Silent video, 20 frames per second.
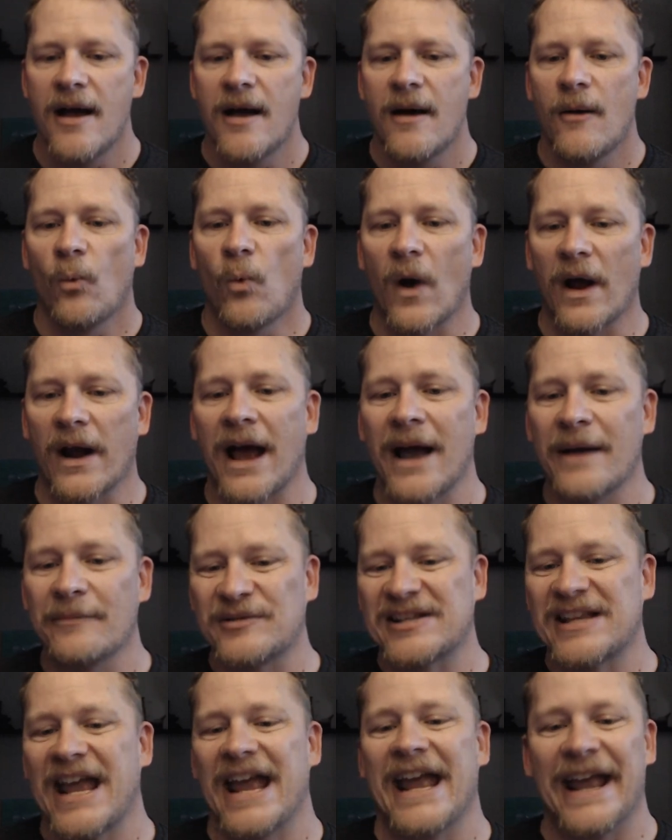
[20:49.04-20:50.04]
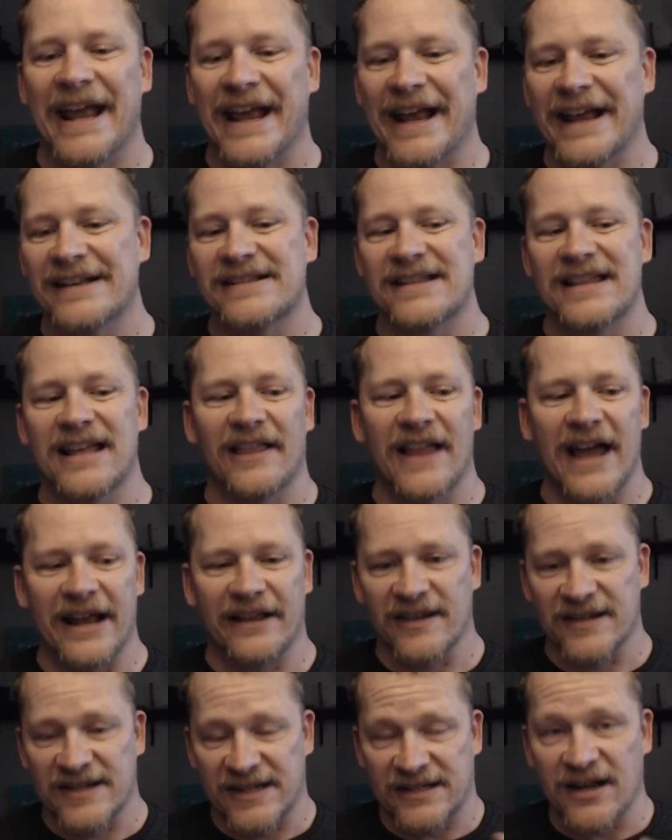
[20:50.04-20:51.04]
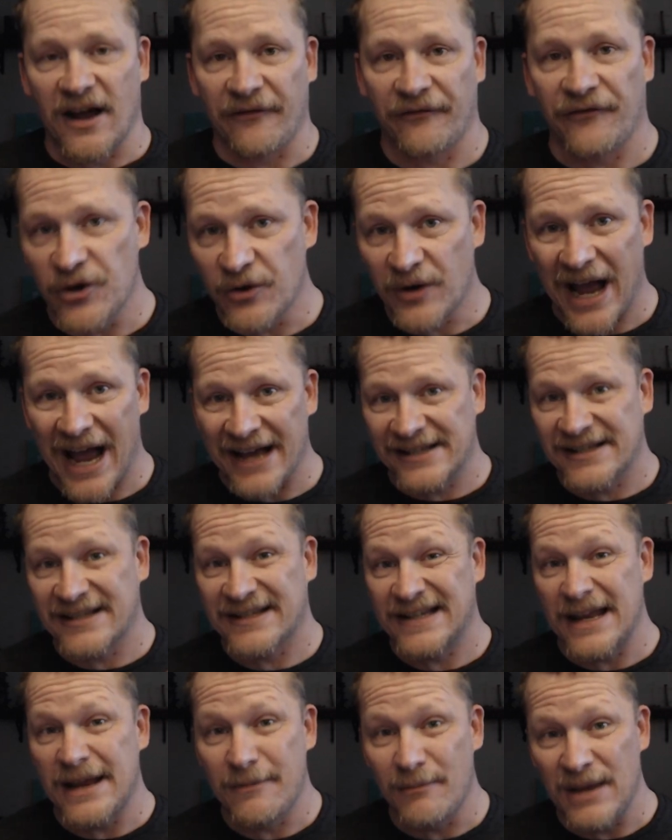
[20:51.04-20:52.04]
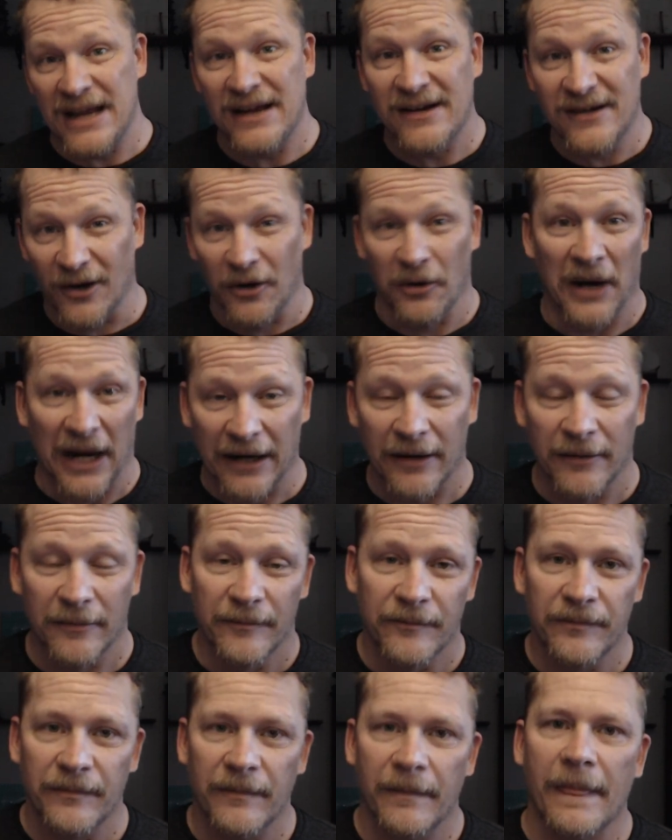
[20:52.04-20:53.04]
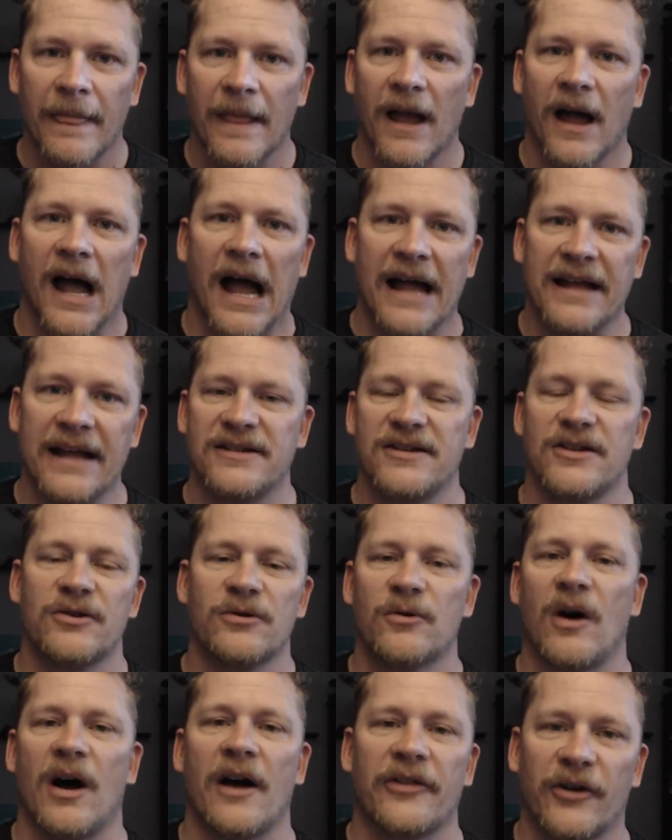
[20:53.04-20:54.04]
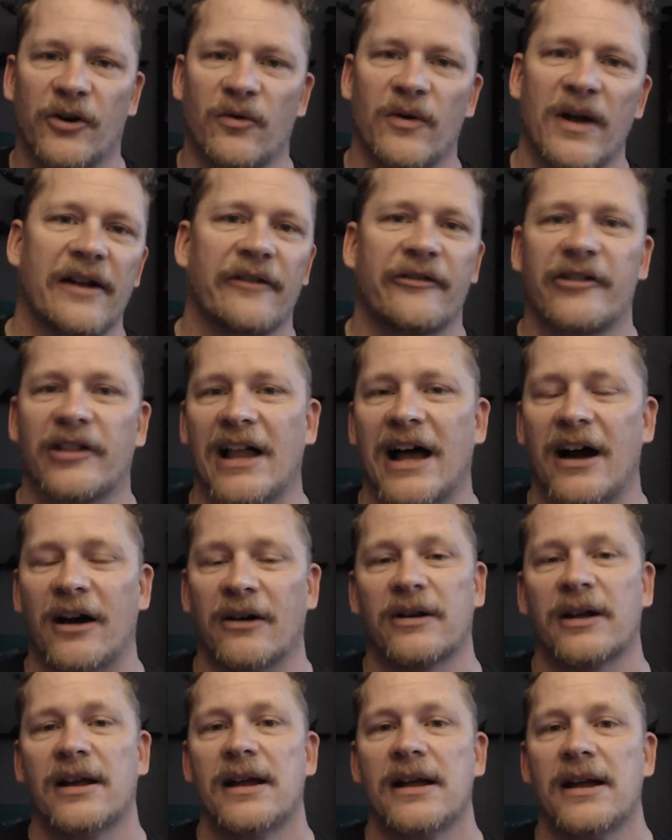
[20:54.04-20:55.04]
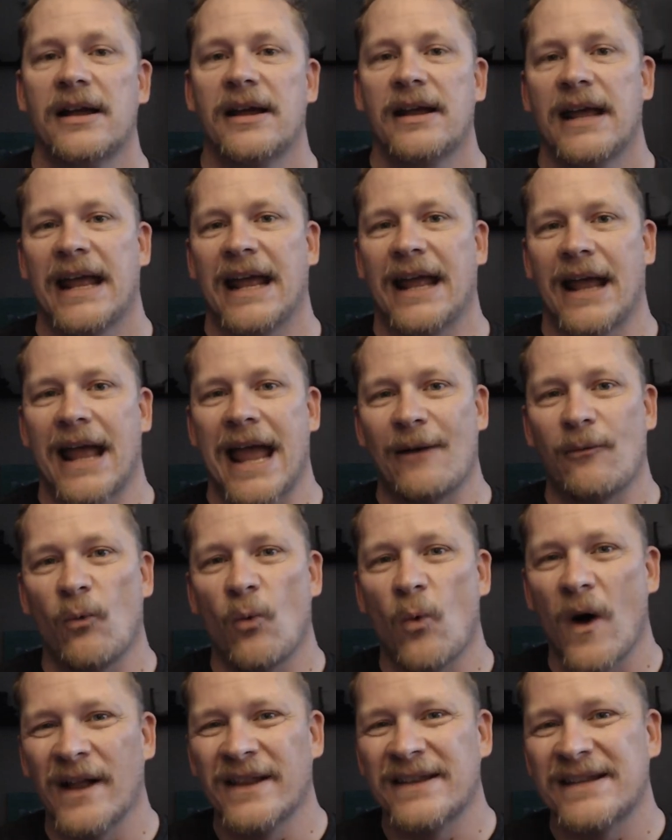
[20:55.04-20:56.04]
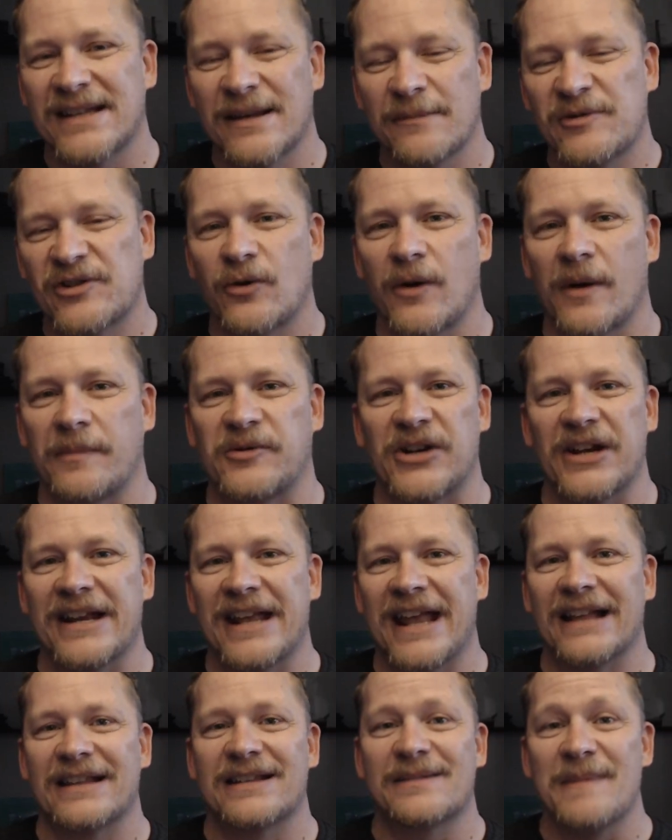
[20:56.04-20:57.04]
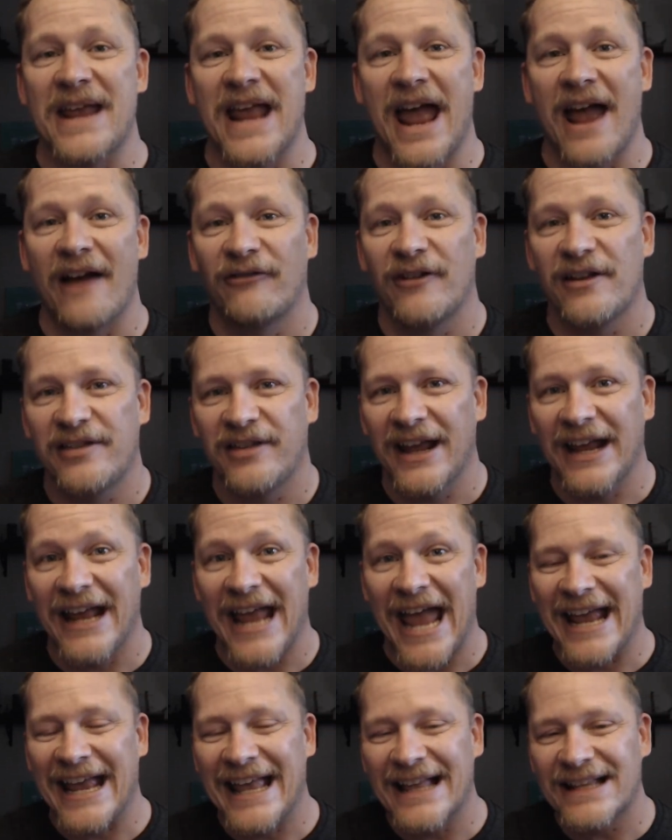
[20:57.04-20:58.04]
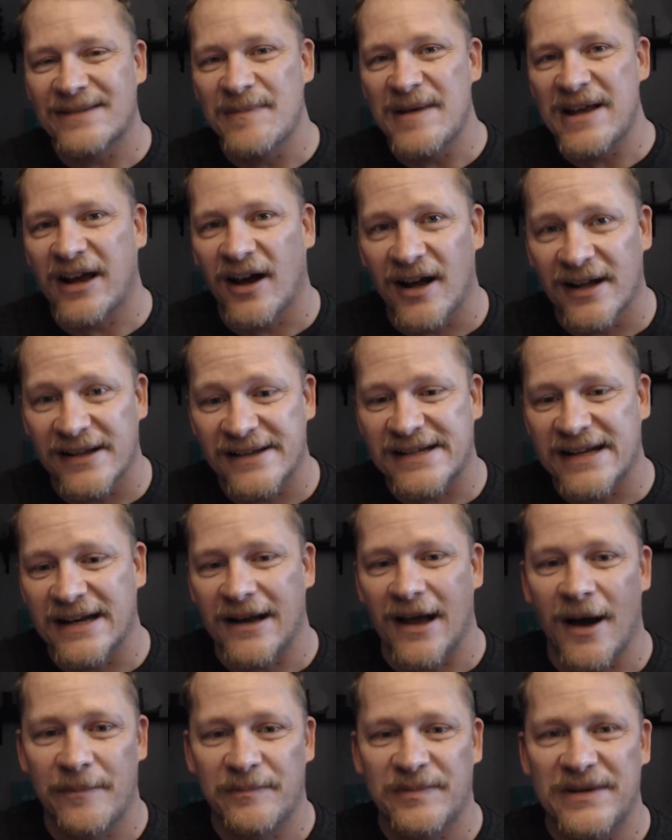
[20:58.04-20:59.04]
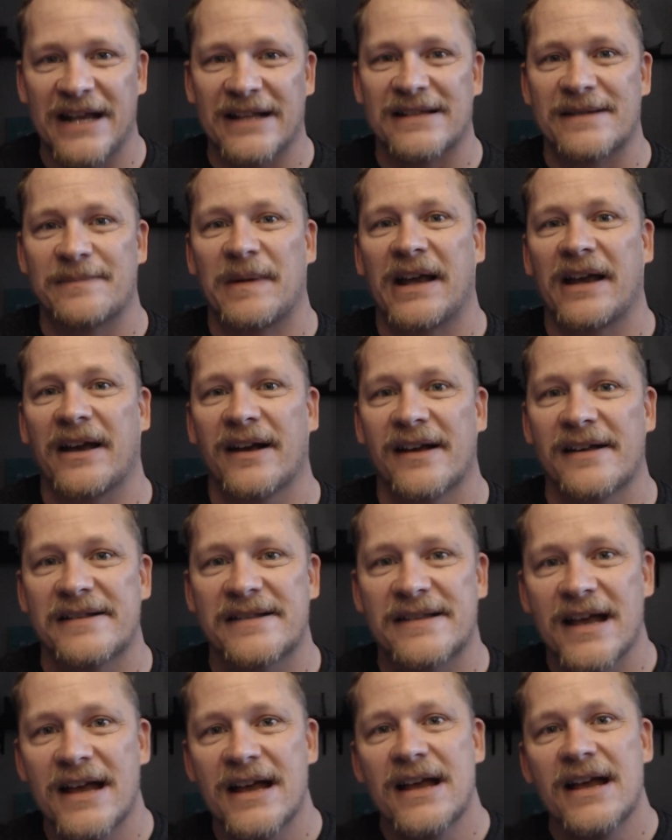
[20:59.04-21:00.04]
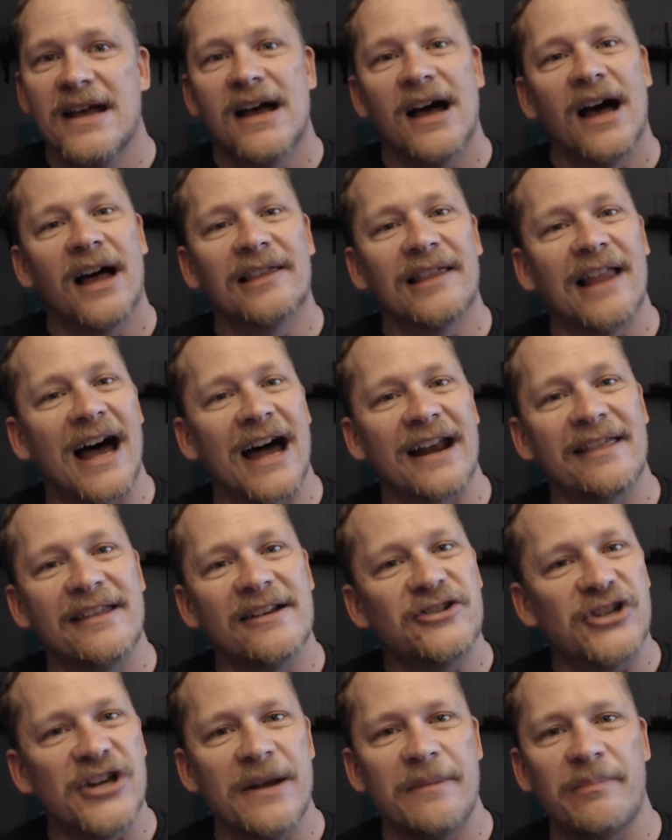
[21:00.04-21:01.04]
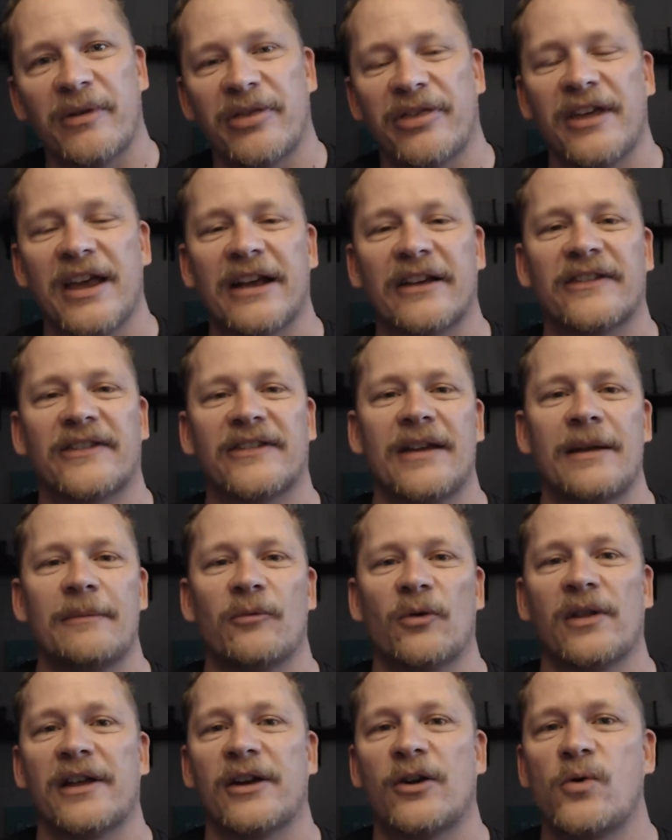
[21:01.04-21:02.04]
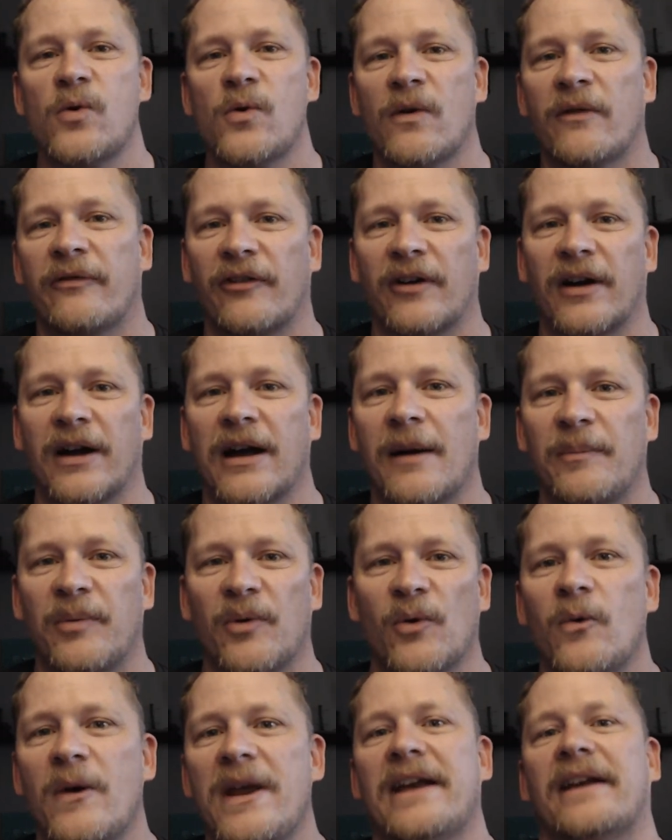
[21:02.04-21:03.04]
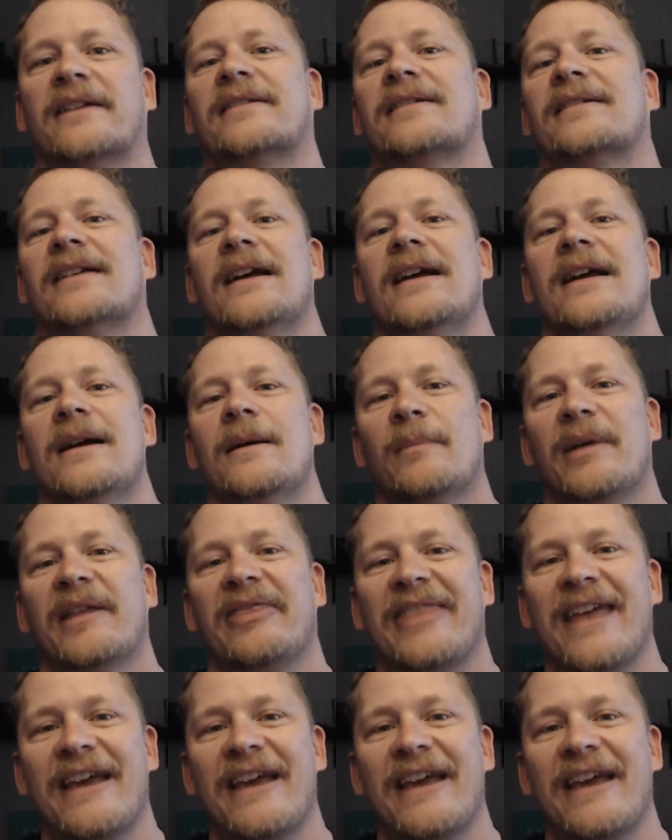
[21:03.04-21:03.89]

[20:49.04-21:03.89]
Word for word: What I'm saying is that like the stuff you guys see me doing, I do on the Creative Cloud, and one subscription gets me everything and gets me constant updates because a lot of the cheaper things seem really cool for a couple weeks, but they